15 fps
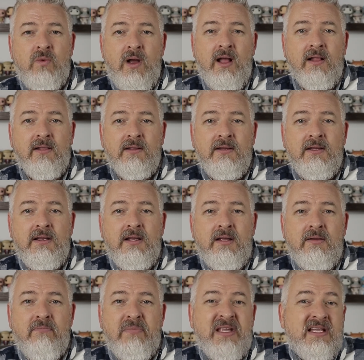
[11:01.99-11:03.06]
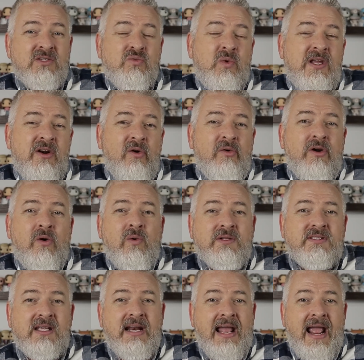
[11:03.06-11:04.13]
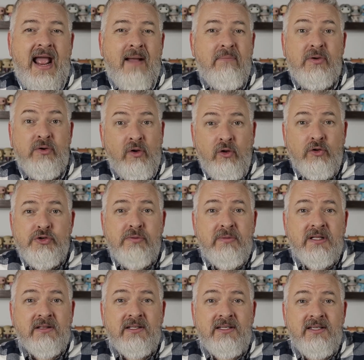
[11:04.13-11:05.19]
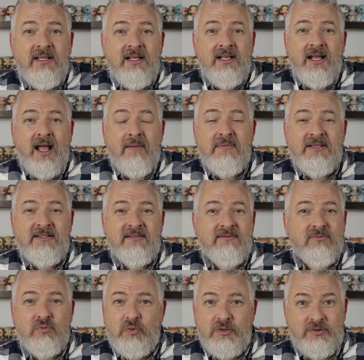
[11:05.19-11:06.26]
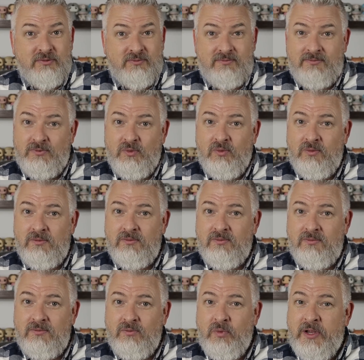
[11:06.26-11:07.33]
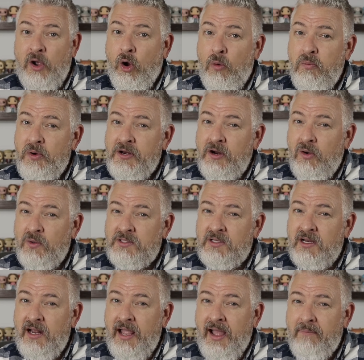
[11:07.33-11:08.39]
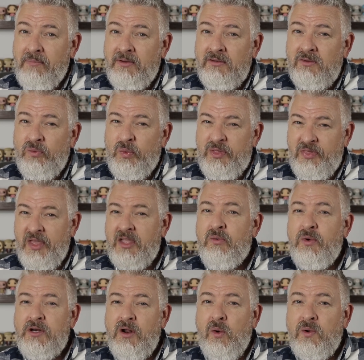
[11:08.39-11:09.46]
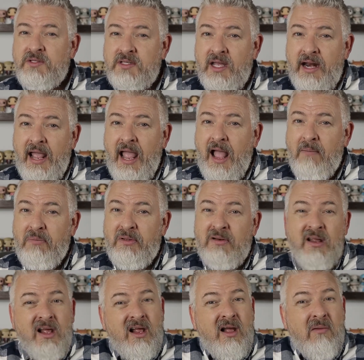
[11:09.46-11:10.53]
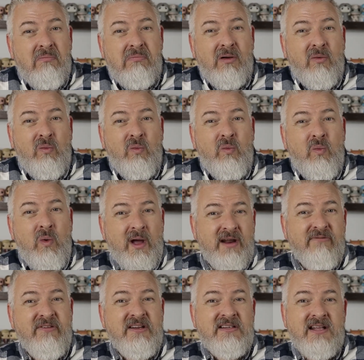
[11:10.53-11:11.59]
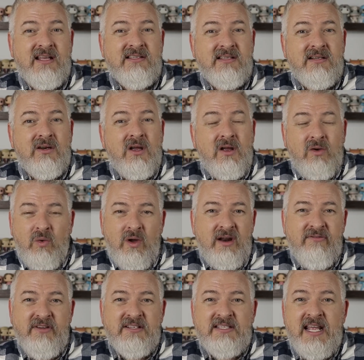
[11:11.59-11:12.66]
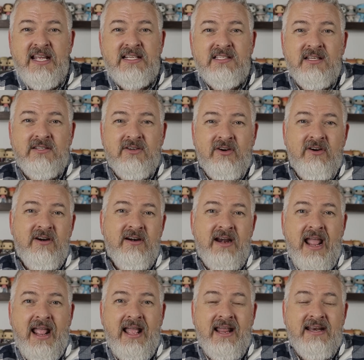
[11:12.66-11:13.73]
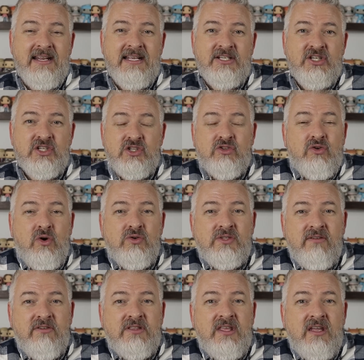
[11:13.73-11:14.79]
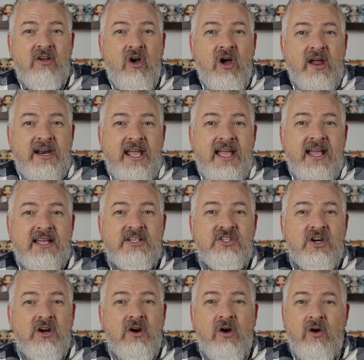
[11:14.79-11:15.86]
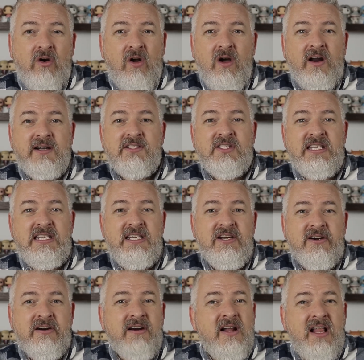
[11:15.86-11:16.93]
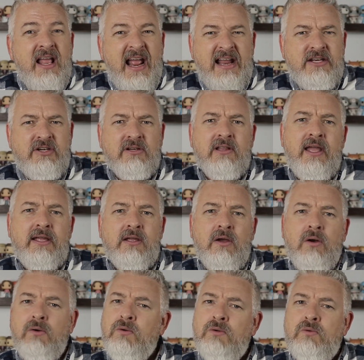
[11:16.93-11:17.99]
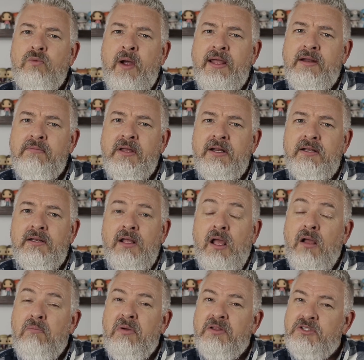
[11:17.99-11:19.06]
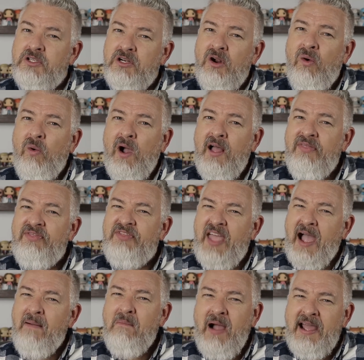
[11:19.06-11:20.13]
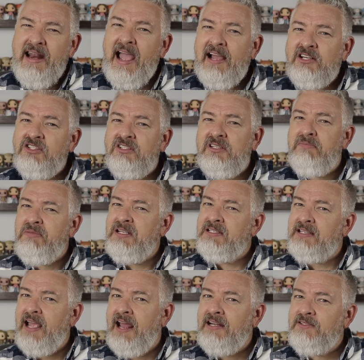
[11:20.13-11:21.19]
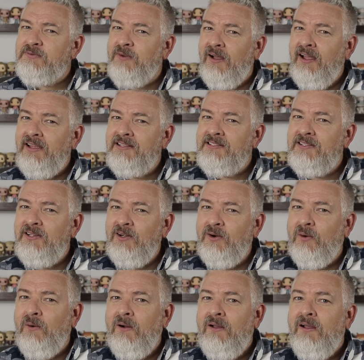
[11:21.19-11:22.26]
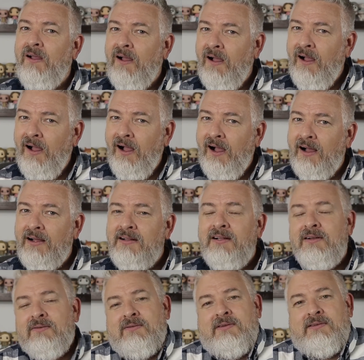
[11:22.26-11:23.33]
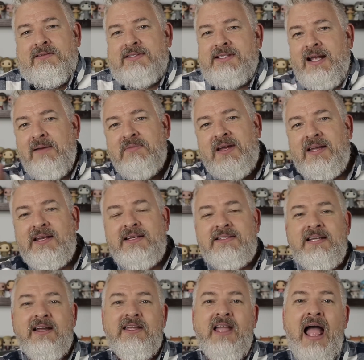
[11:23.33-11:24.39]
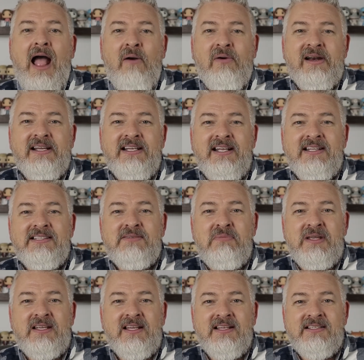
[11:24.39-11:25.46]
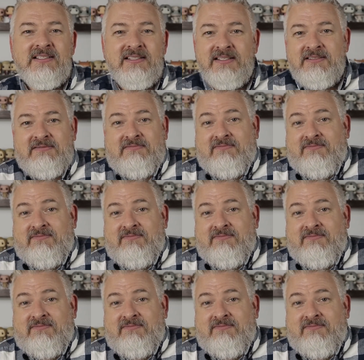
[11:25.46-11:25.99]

well. Because we don't know what's going to happen ultimately. I mean, we hope we know what's going to happen. We think we know what's going to happen. But what if it doesn't? What if it takes a turn and it just throws everything on edge or on its ear? And you're like, oh, wait a minute. But you know what? That might actually be satisfying too. Huh. Well, see, I'm not going to tell you how it ends because it